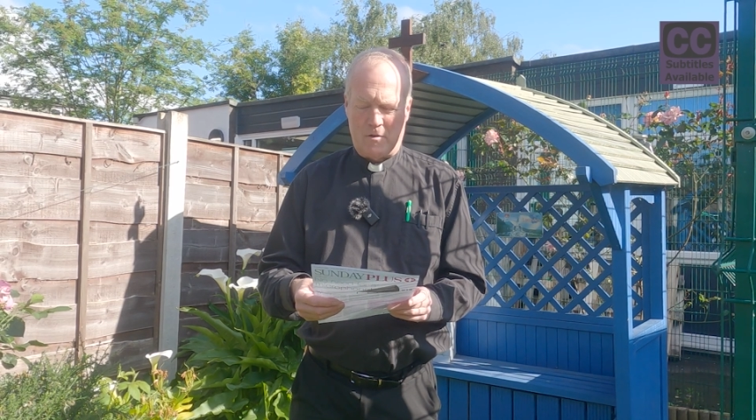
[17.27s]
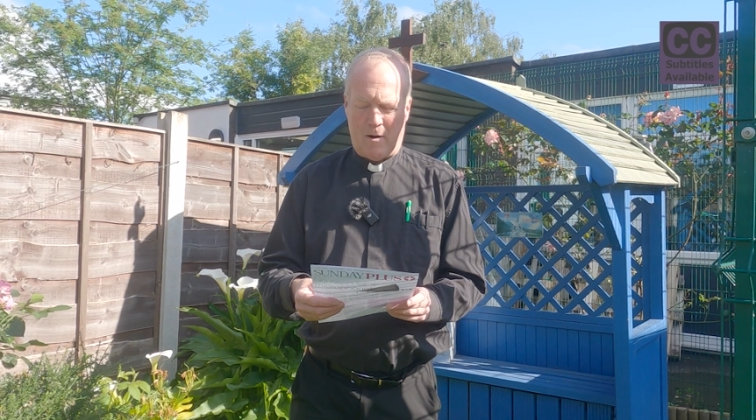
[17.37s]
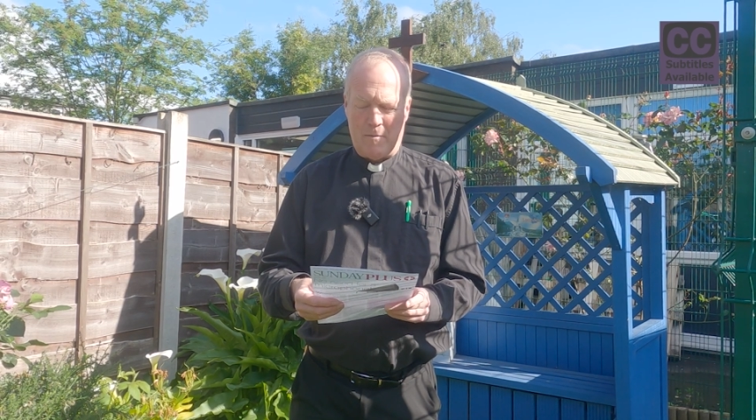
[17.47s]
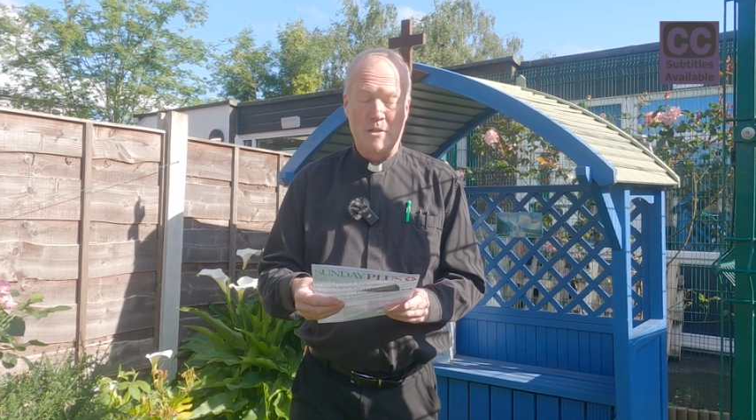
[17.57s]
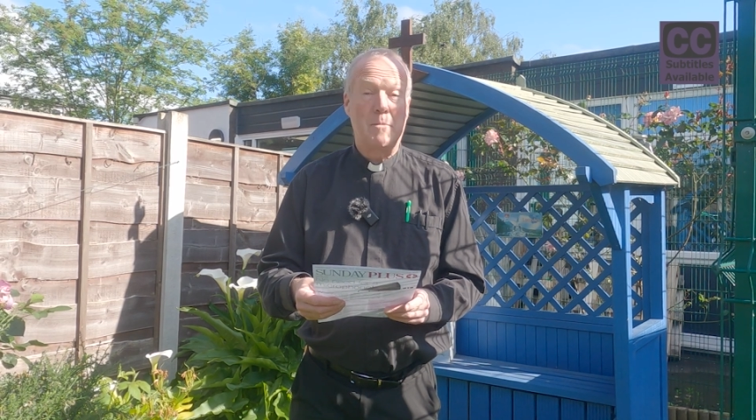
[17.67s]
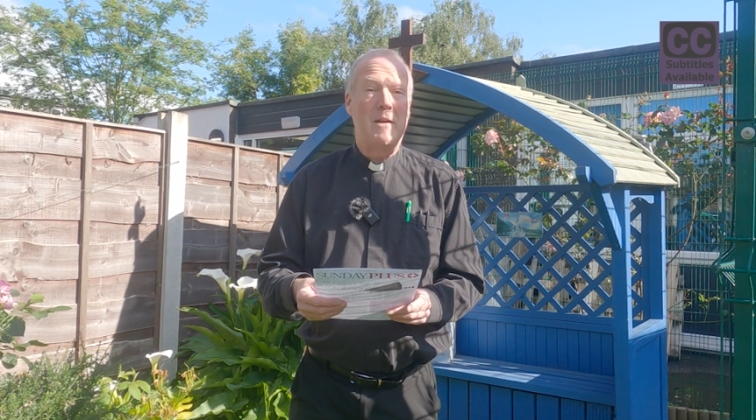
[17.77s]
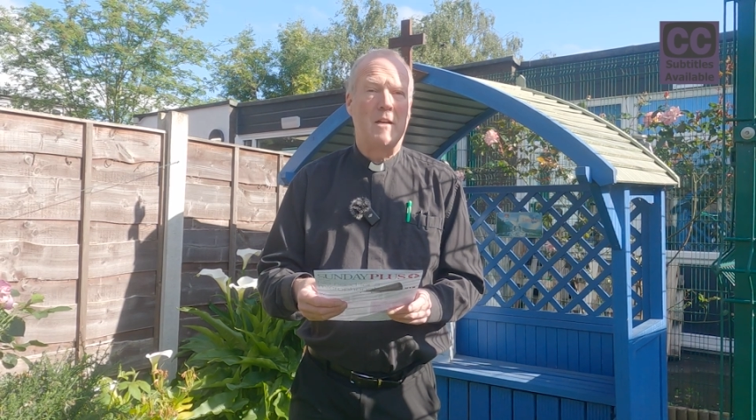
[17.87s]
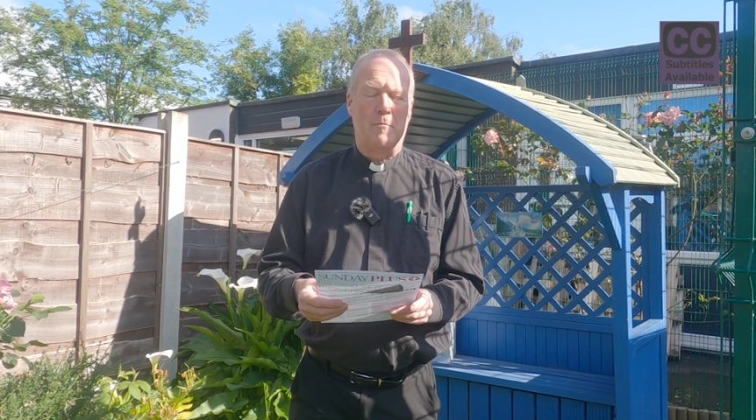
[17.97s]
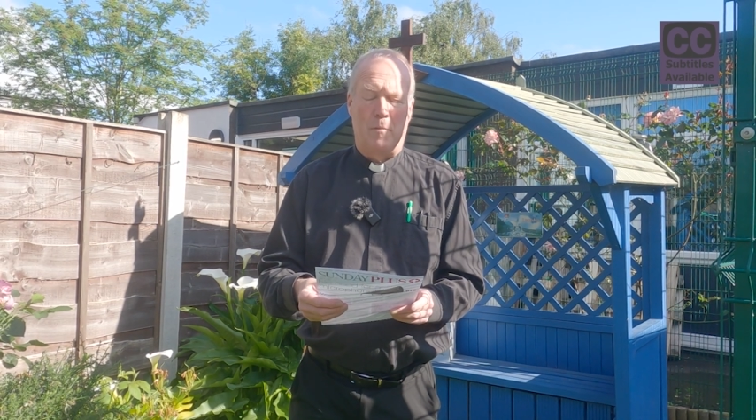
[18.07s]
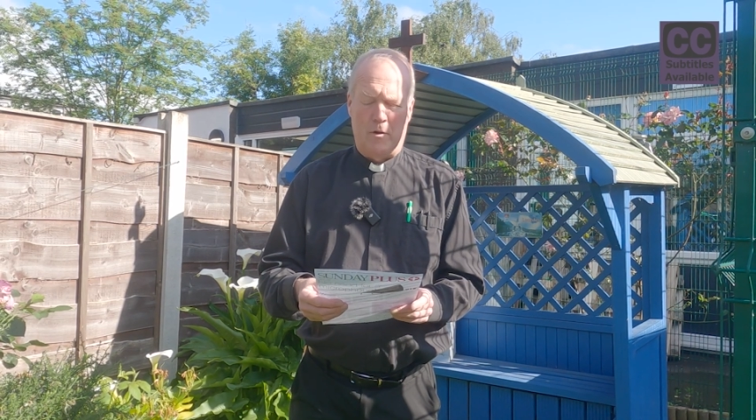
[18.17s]
to why we speak
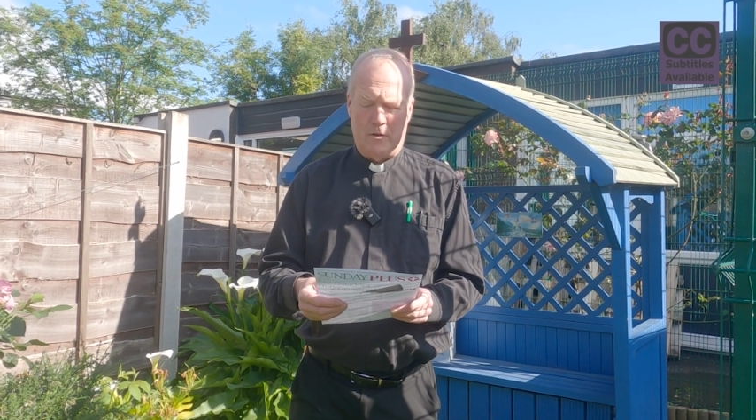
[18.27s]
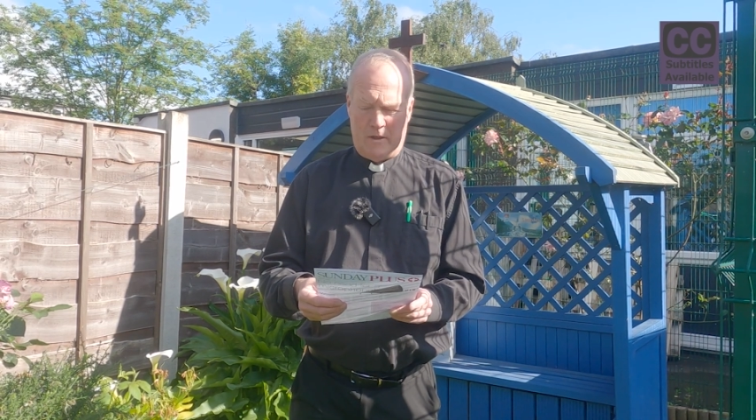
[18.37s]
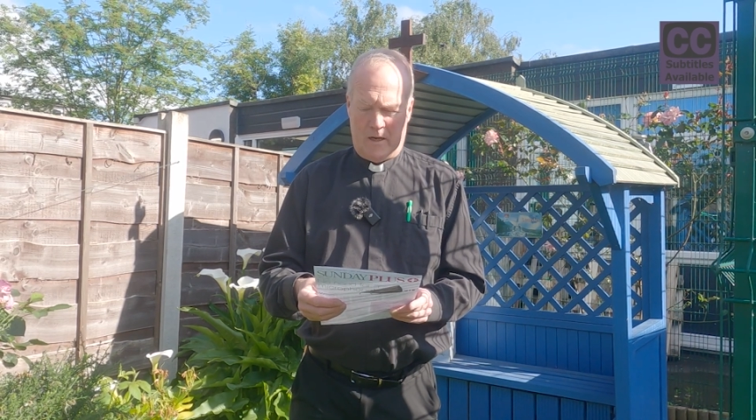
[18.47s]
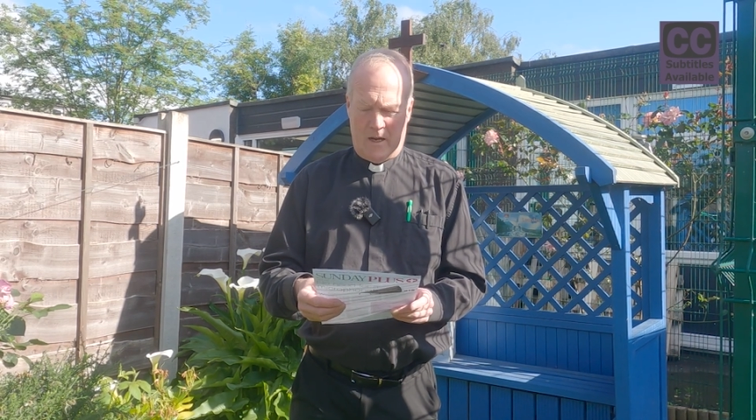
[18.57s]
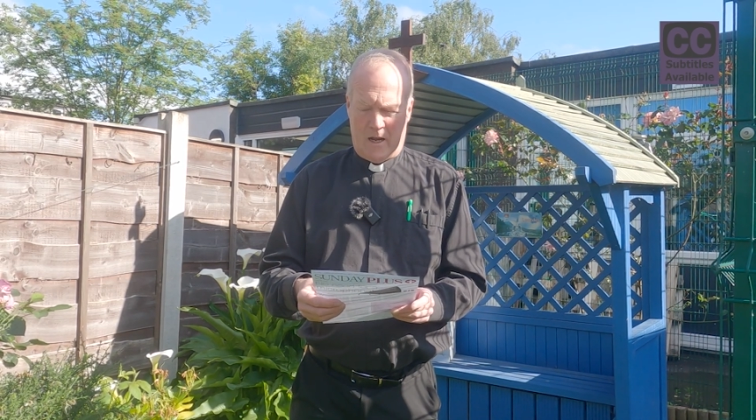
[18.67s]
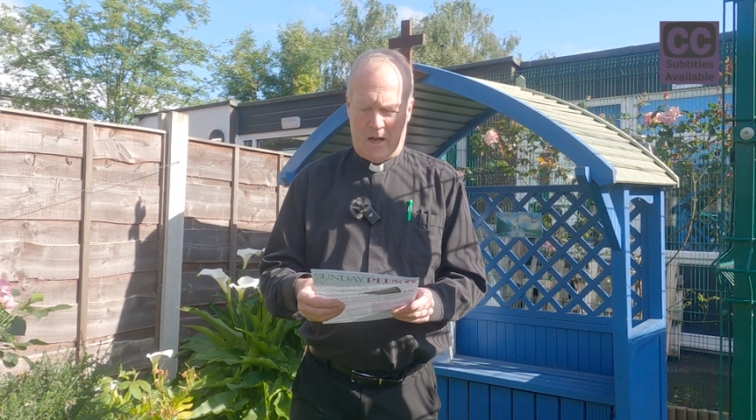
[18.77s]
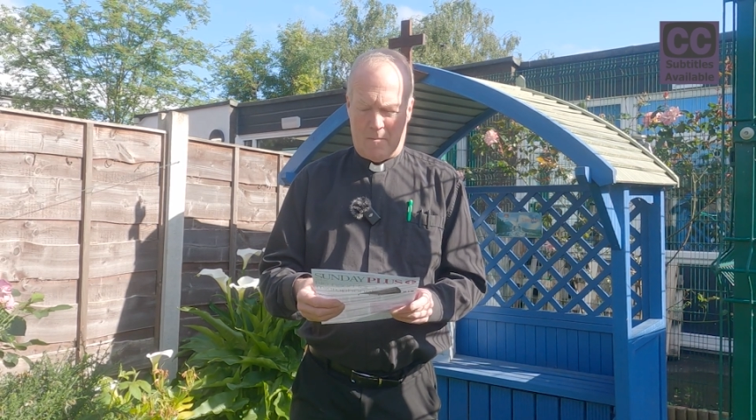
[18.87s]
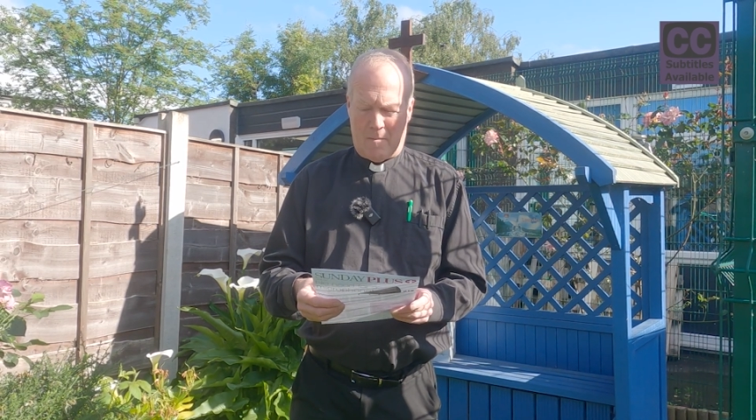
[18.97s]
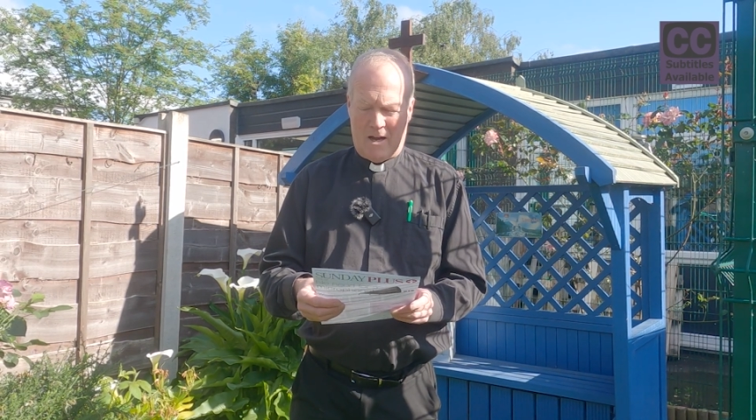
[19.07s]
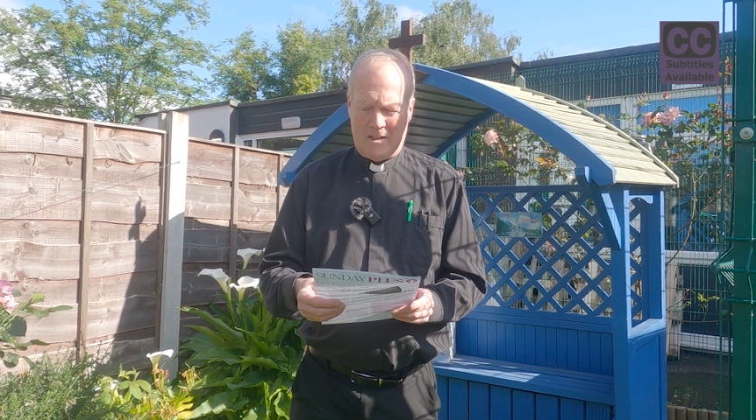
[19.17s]
of blood
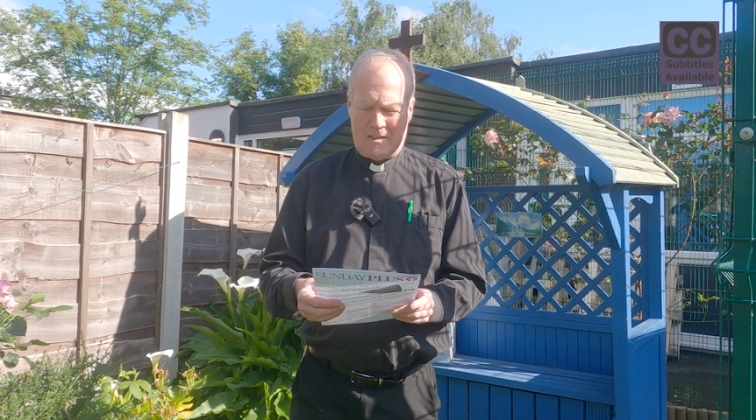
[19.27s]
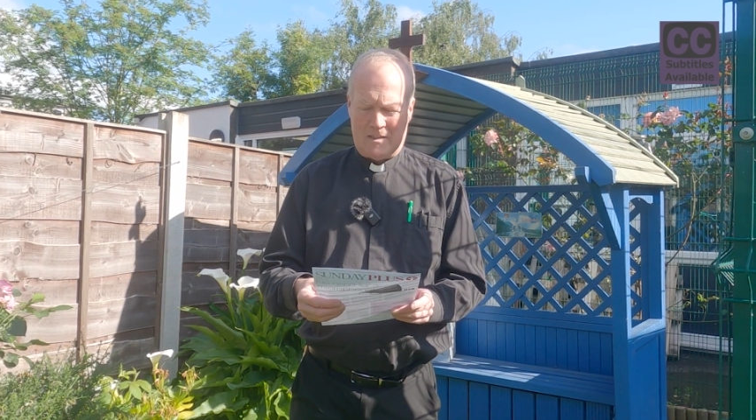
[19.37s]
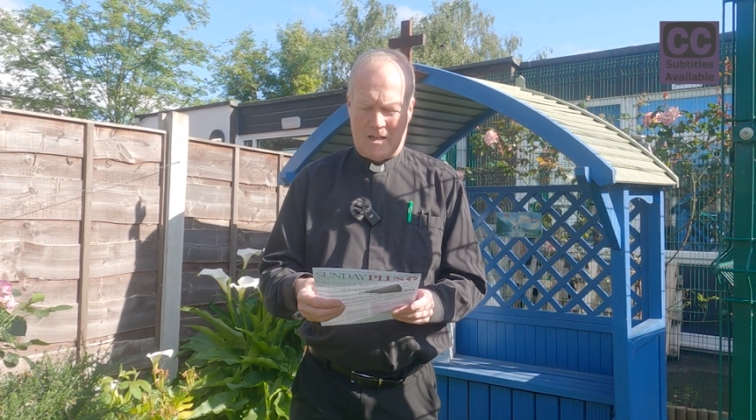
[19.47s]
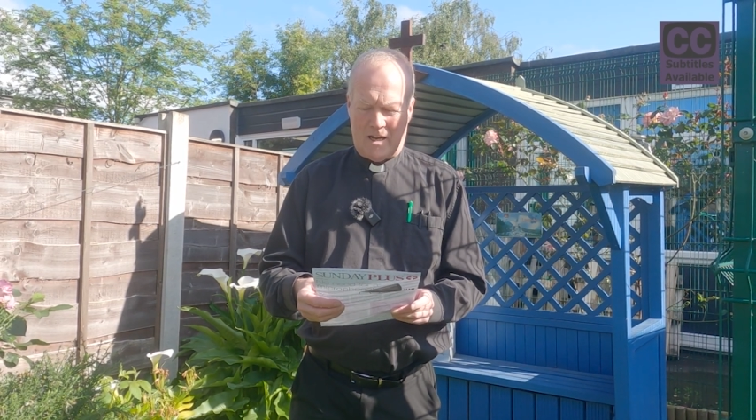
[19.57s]
at Mass.